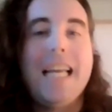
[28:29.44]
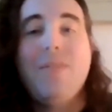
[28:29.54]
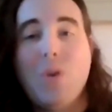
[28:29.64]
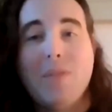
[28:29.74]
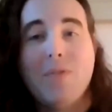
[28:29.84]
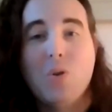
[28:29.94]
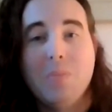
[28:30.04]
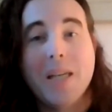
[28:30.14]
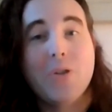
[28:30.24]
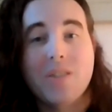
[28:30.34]
if you have a cool
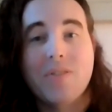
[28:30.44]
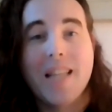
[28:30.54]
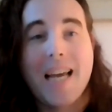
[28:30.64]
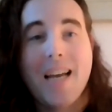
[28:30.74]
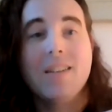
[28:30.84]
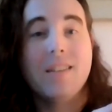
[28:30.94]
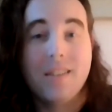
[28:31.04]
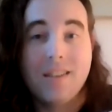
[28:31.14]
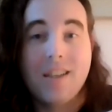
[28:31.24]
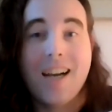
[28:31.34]
matrix for that,
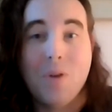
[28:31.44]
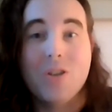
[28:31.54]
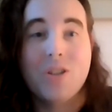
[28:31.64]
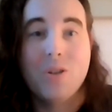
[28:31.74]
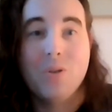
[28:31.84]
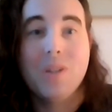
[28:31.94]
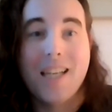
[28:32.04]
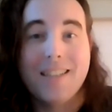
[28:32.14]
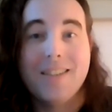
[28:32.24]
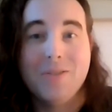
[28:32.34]
I also would
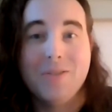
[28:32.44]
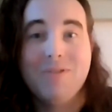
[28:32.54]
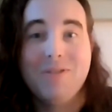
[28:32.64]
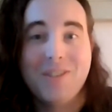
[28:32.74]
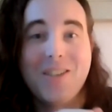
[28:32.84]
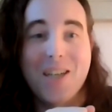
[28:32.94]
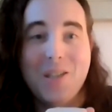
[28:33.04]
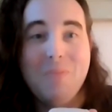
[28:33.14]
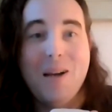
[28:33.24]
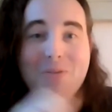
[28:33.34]
like to talk
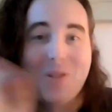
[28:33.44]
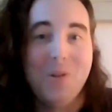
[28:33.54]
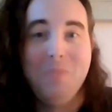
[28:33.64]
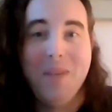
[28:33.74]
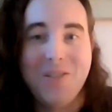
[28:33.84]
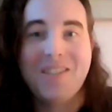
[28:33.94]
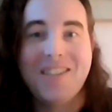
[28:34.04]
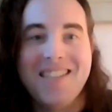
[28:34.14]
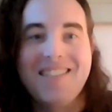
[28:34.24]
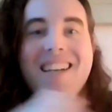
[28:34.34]
to you about cool
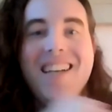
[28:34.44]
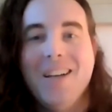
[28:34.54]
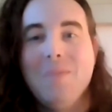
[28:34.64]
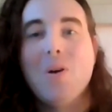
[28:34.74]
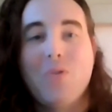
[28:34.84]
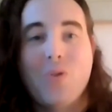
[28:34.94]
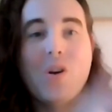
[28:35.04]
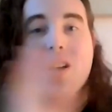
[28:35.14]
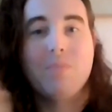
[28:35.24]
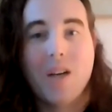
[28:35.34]
matrices, both
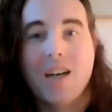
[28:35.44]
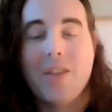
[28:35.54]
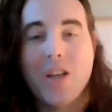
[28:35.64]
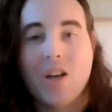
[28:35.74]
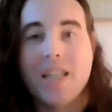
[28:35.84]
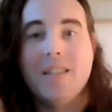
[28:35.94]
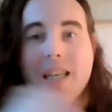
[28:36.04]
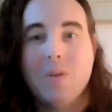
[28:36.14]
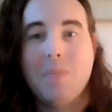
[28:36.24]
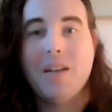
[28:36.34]
for, I think our
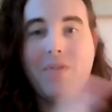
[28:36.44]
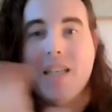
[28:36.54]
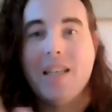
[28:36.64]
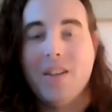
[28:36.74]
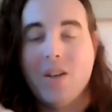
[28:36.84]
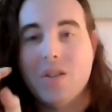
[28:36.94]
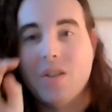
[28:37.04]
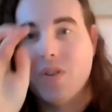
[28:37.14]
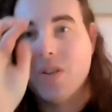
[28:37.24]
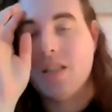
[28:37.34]
intake would benefit, and then
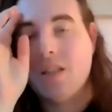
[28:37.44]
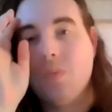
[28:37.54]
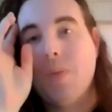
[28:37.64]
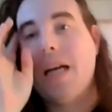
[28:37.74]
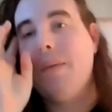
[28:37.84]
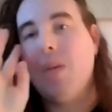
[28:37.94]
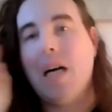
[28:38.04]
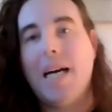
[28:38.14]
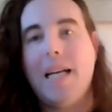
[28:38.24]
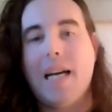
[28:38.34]
also for this. But
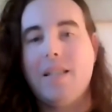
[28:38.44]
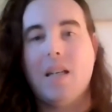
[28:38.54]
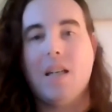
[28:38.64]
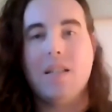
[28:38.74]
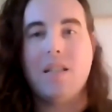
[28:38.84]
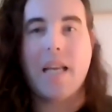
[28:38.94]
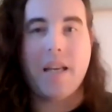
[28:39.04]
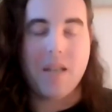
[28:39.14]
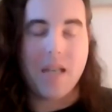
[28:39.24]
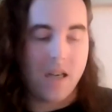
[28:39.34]
I sit on a state